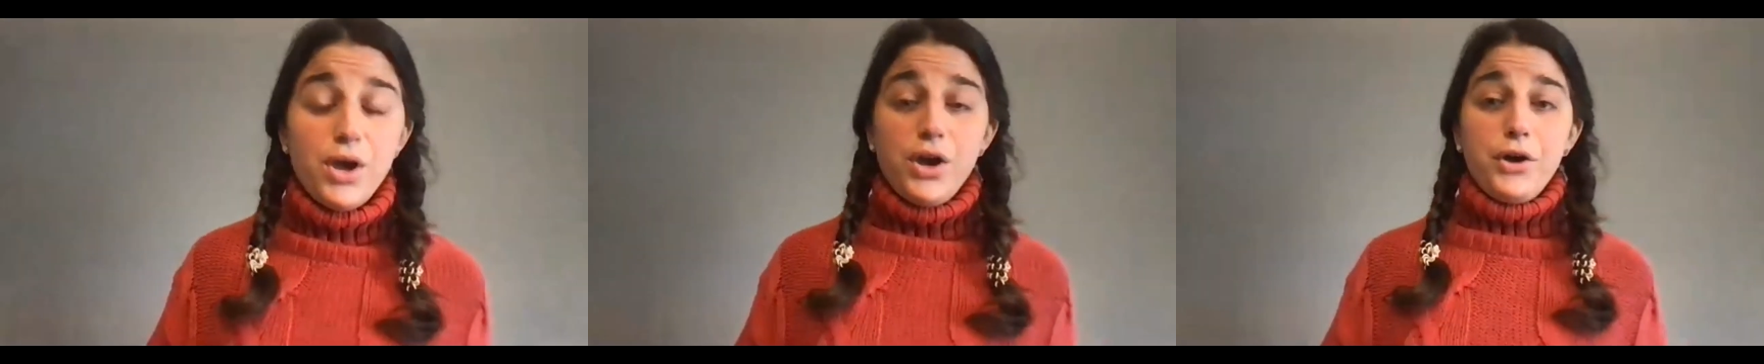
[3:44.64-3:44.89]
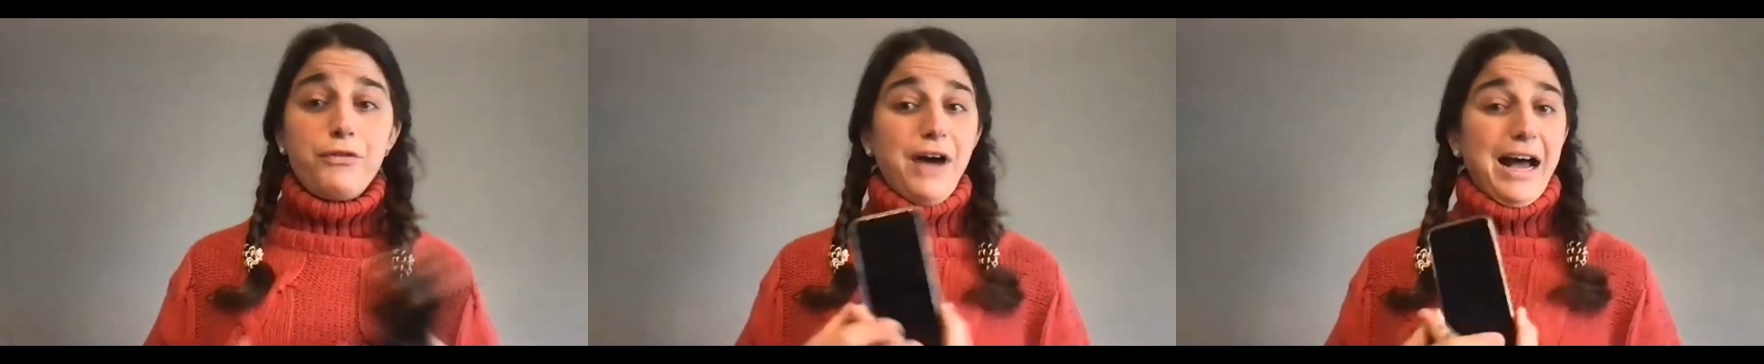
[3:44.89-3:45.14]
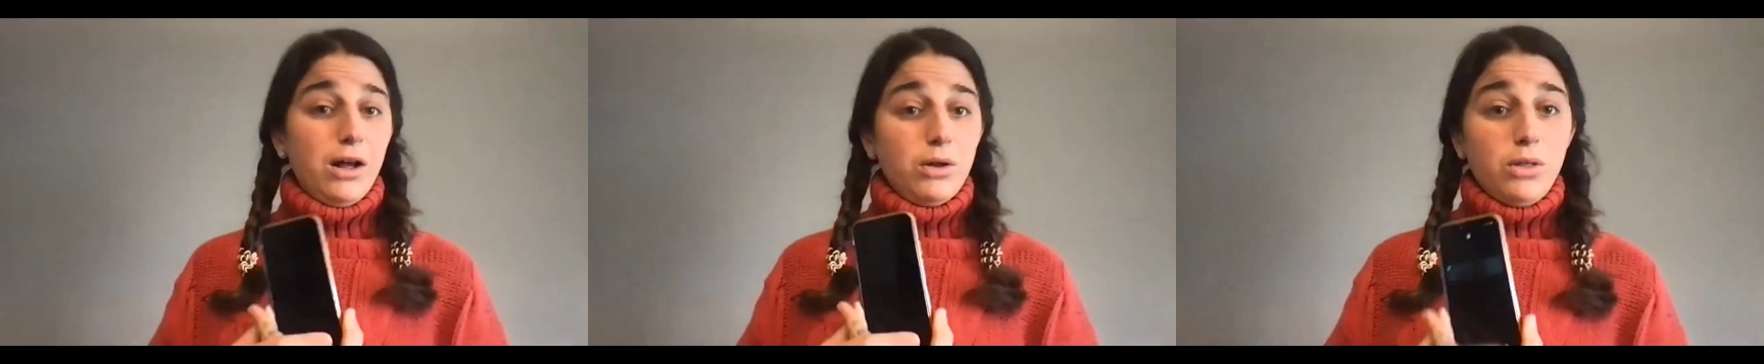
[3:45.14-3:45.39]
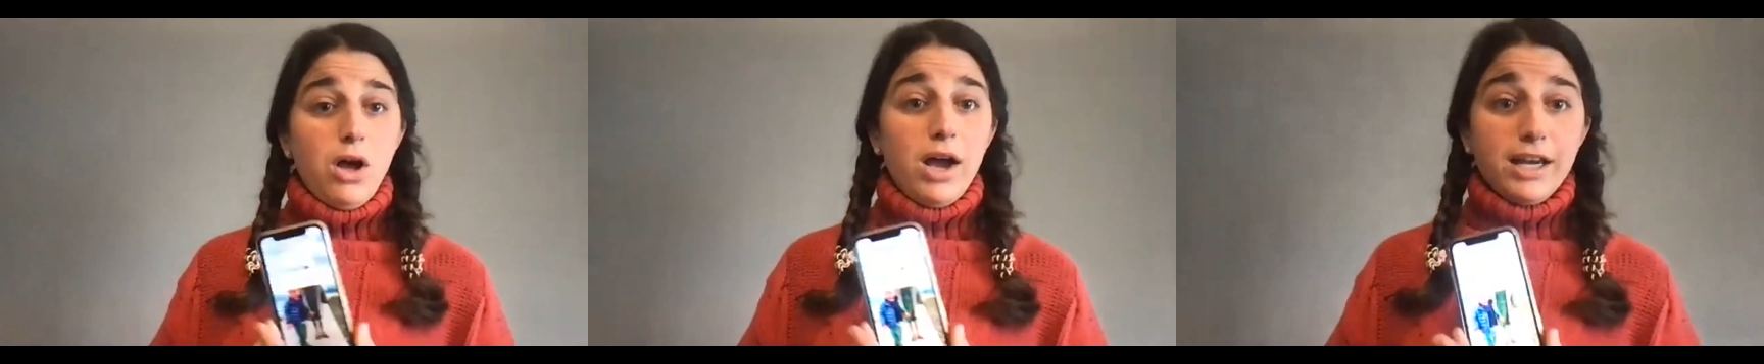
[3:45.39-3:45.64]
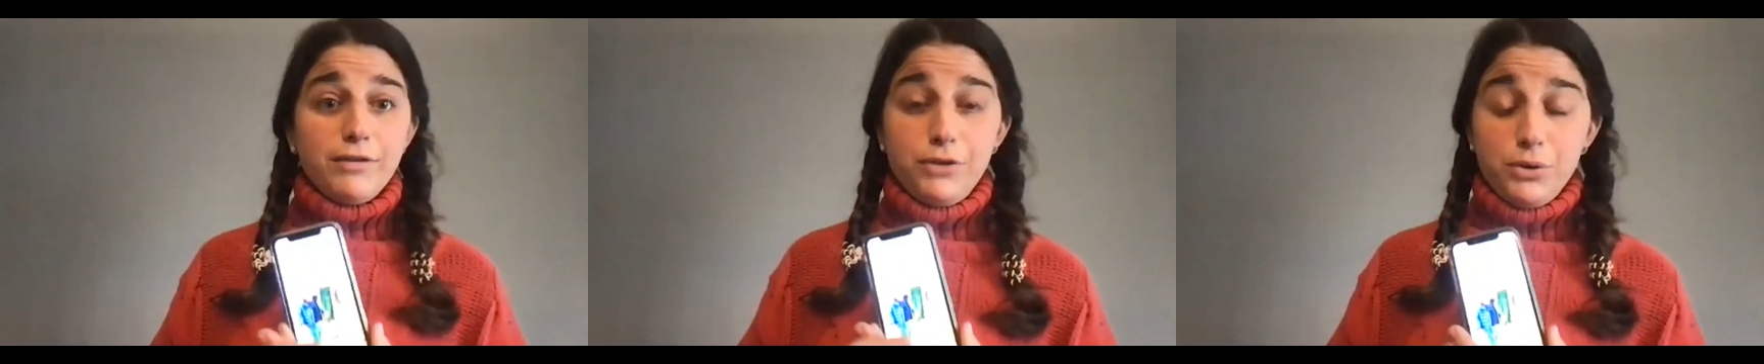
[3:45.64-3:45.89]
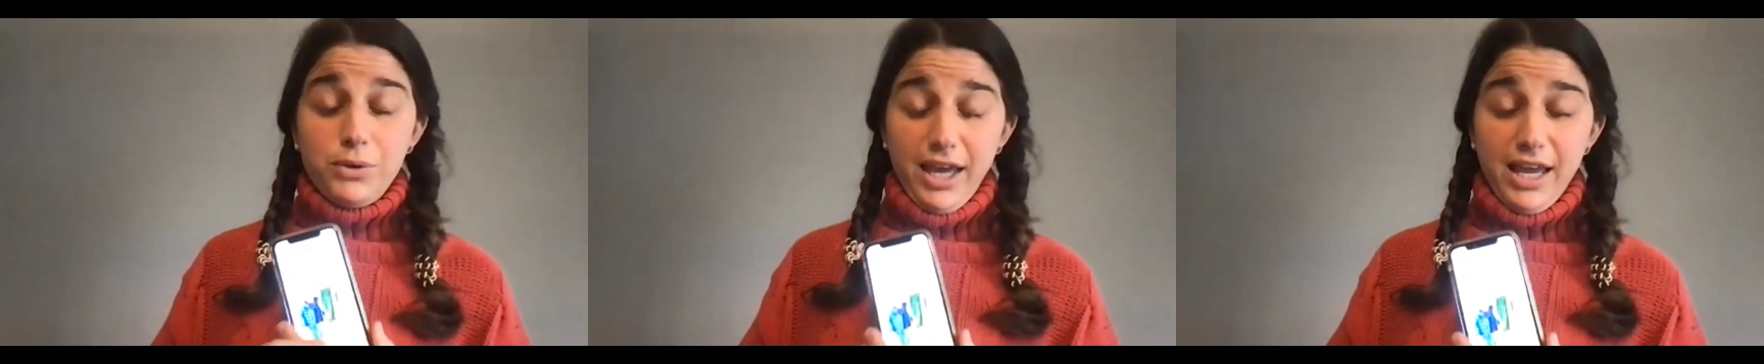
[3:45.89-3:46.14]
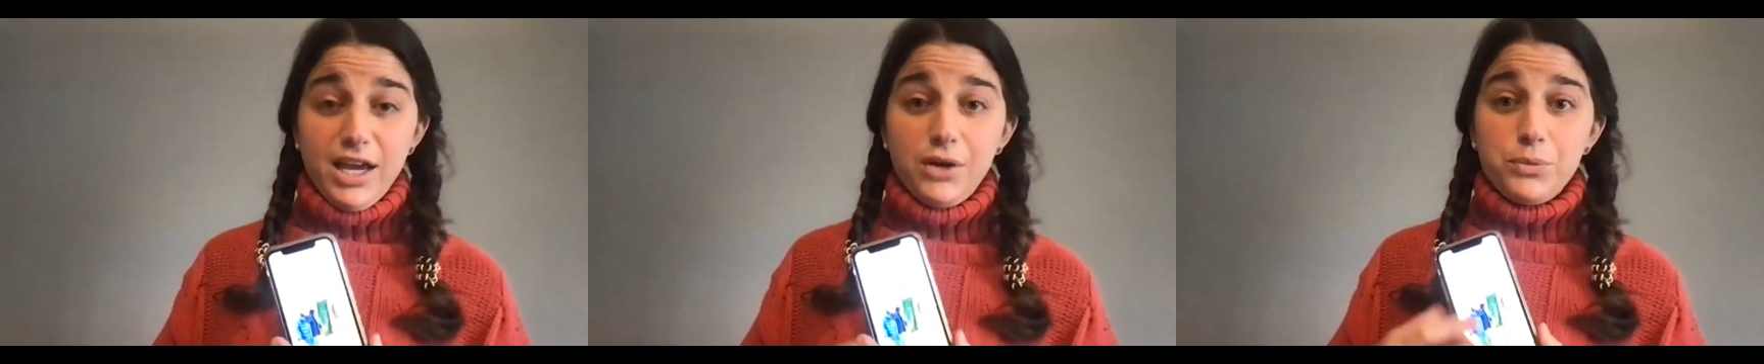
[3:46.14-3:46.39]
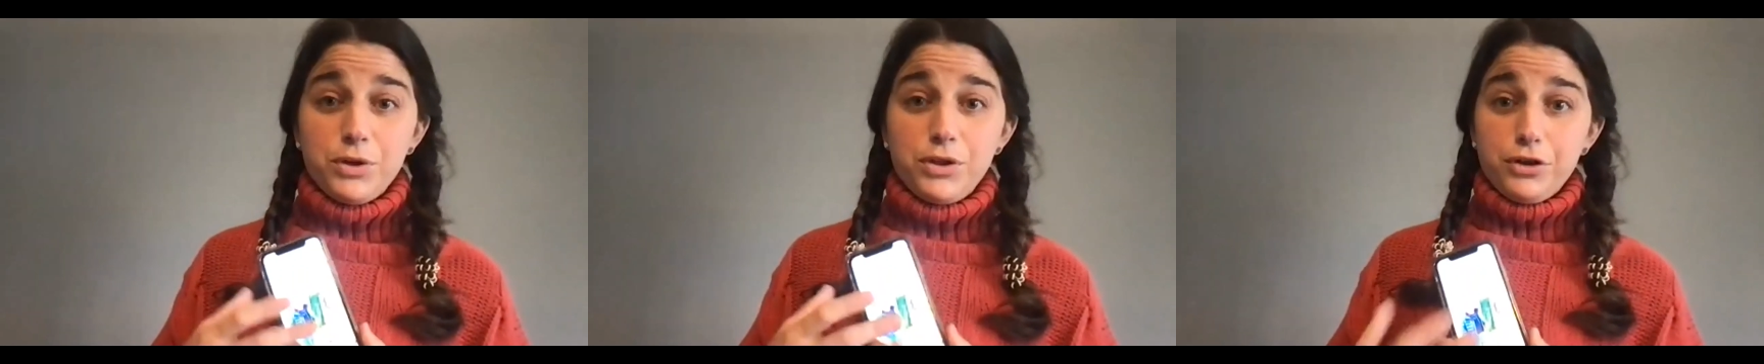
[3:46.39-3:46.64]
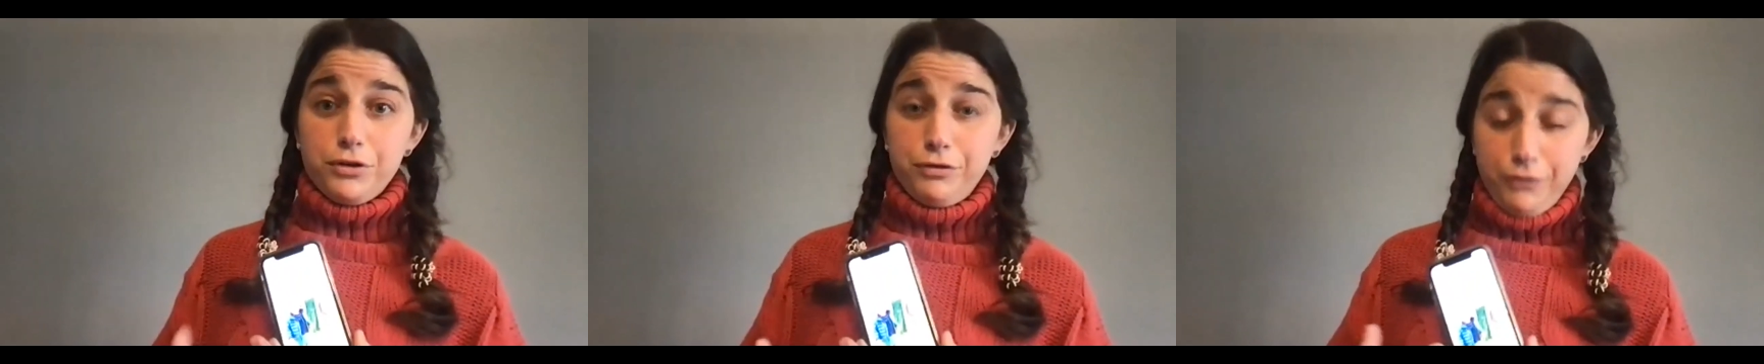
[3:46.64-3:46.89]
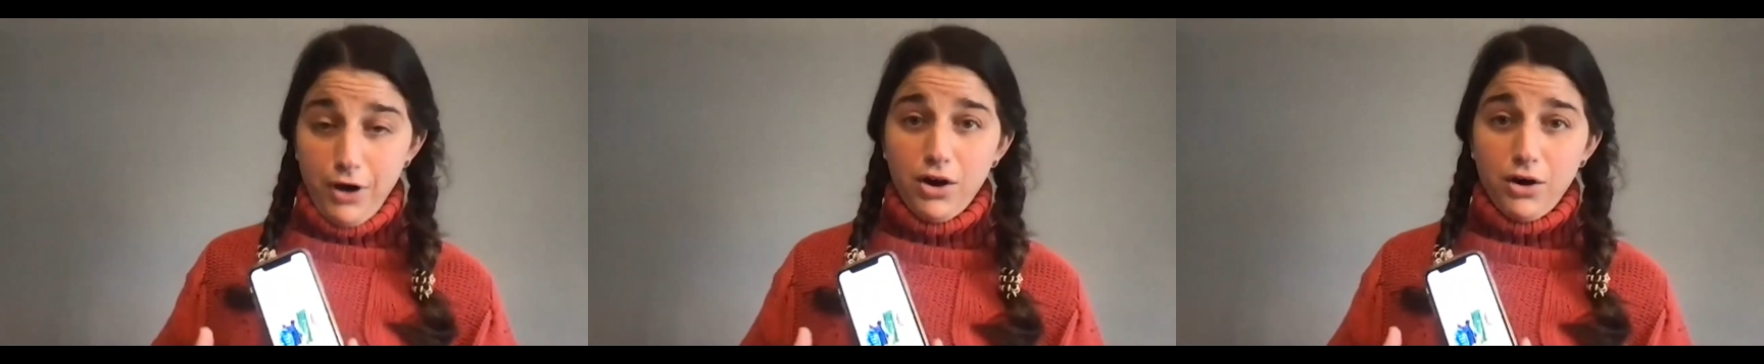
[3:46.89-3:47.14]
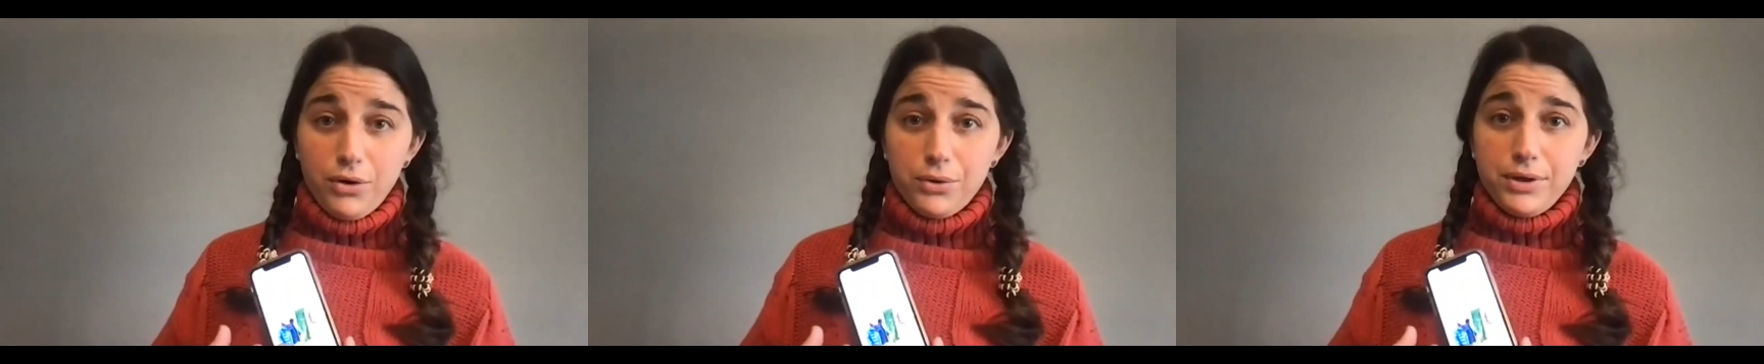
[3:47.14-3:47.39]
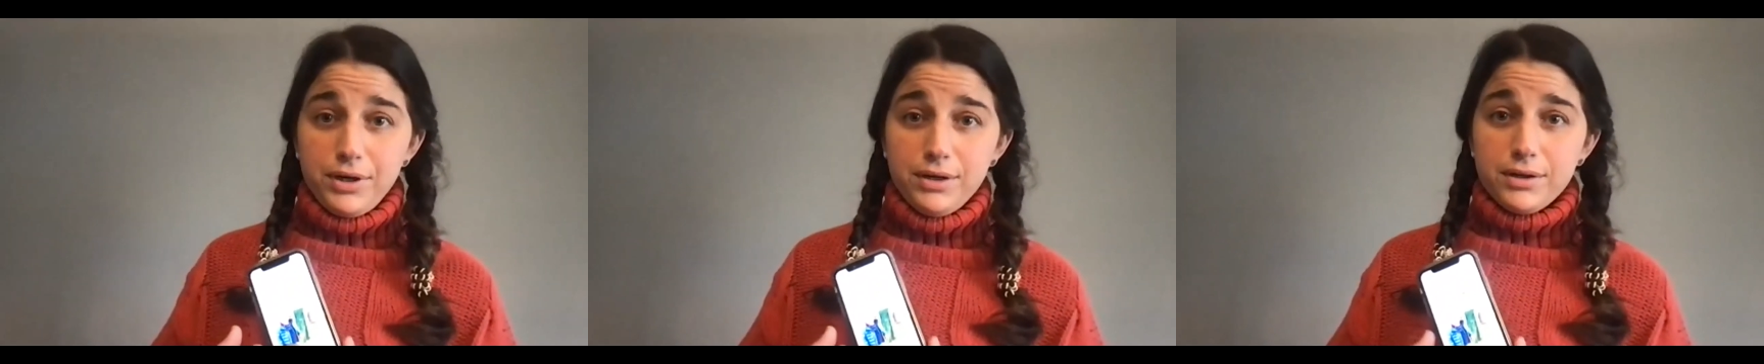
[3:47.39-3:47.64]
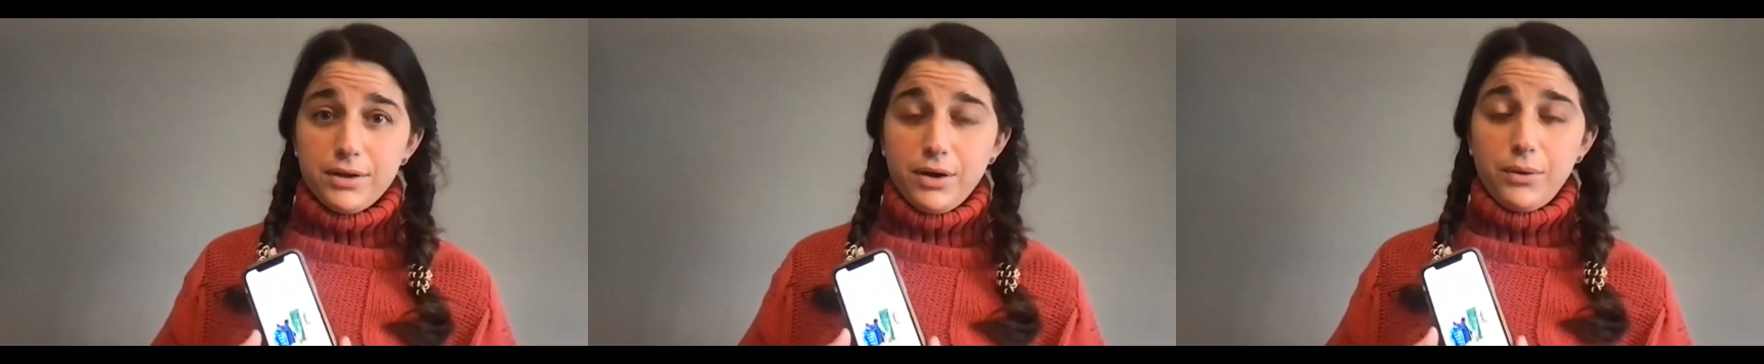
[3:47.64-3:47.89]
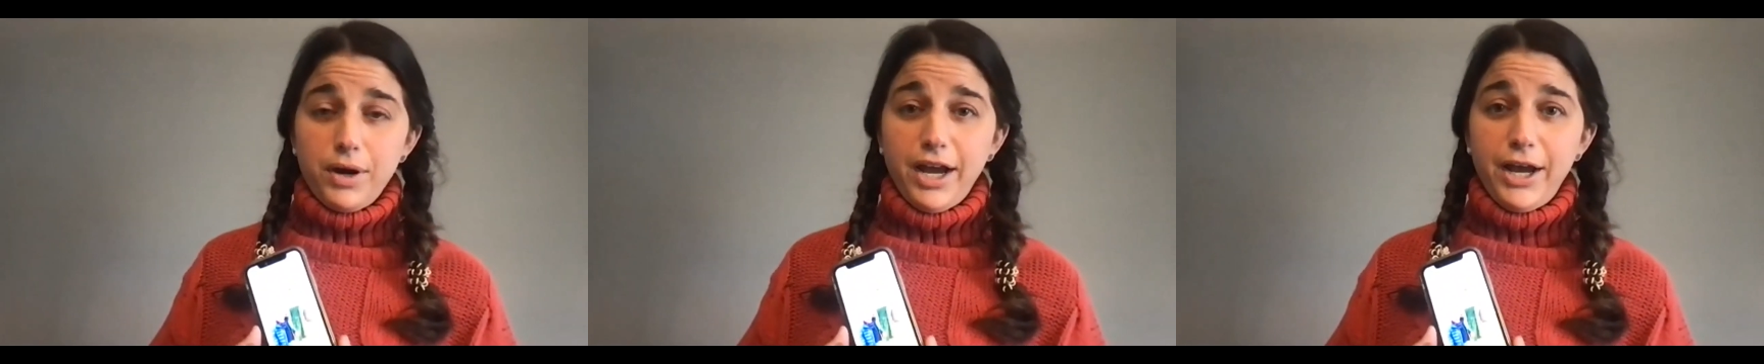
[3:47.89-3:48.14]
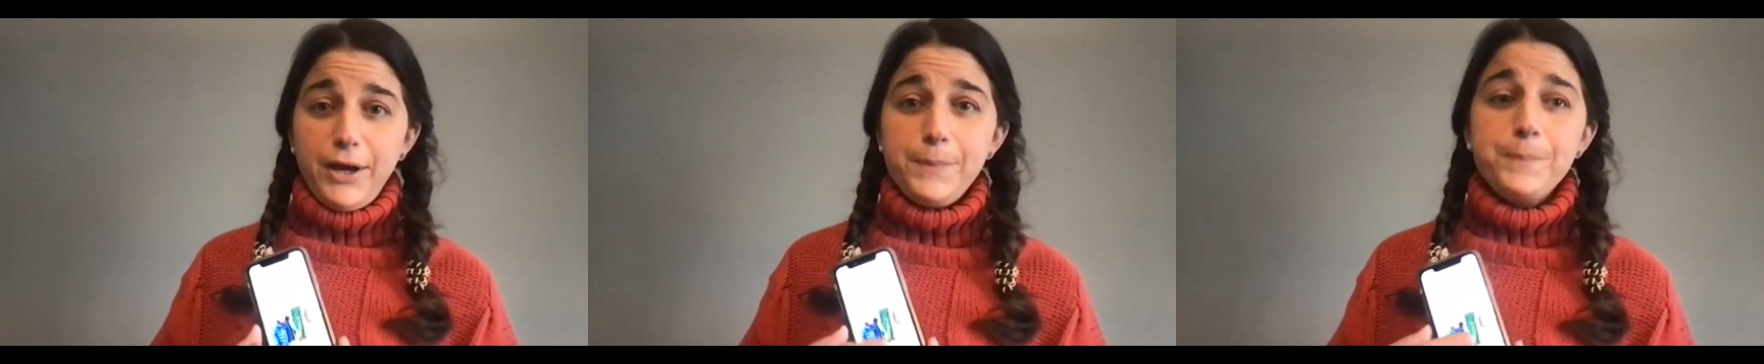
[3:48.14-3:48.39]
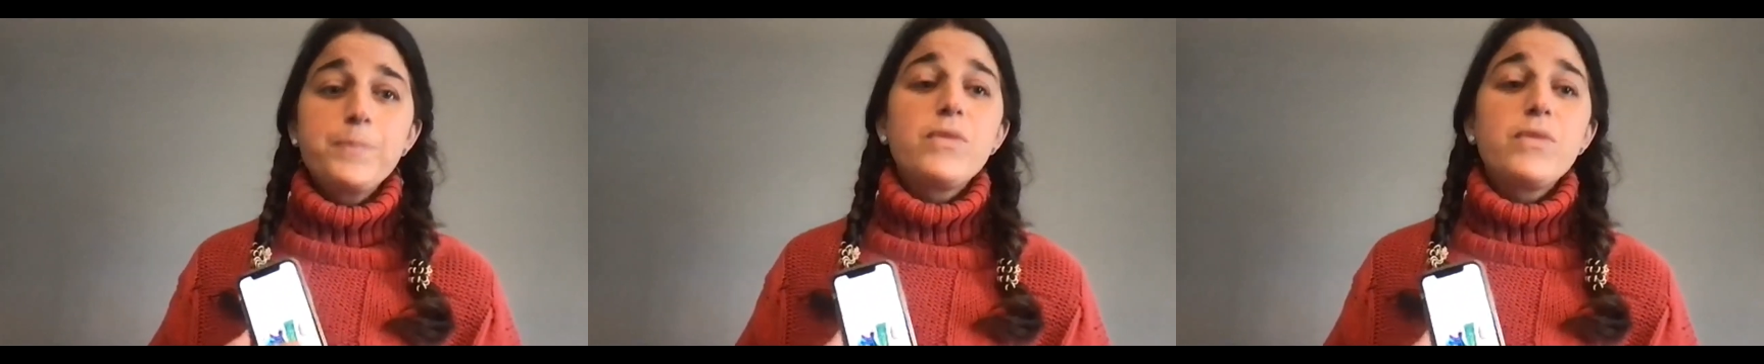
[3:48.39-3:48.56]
follow along if you can with your phone, okay?